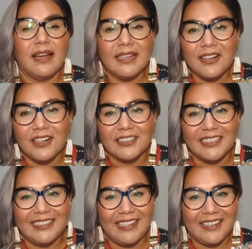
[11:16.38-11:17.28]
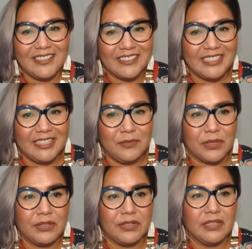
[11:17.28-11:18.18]
I call it the other C
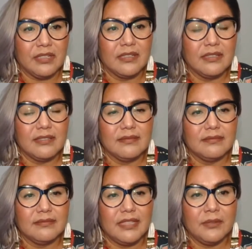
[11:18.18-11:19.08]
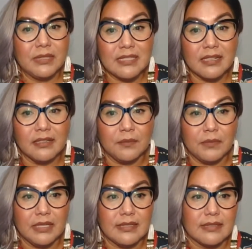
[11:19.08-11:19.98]
word. It was
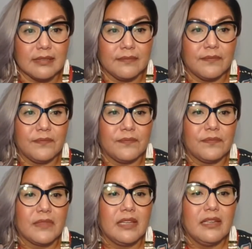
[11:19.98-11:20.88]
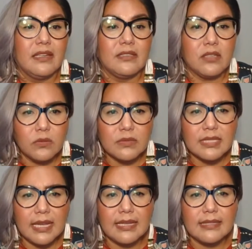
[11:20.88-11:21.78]
Columbus. "Don't
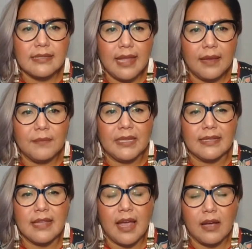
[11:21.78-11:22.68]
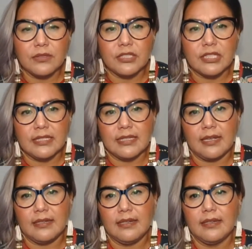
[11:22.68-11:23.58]
say his name in this house," she
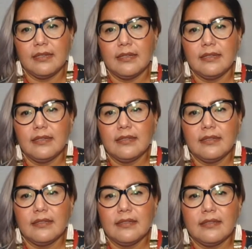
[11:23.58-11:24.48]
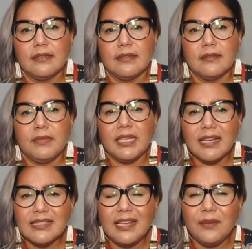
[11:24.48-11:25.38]
said,
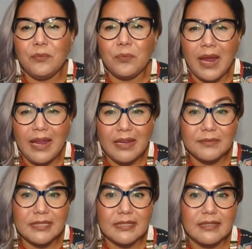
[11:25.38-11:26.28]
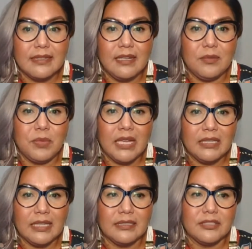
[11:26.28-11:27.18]
"because he raped, he
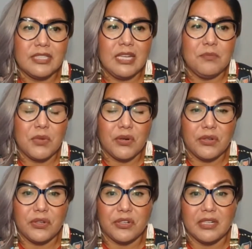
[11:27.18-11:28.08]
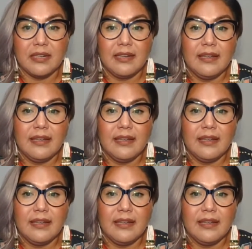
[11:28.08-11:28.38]
pillaged, he murdered.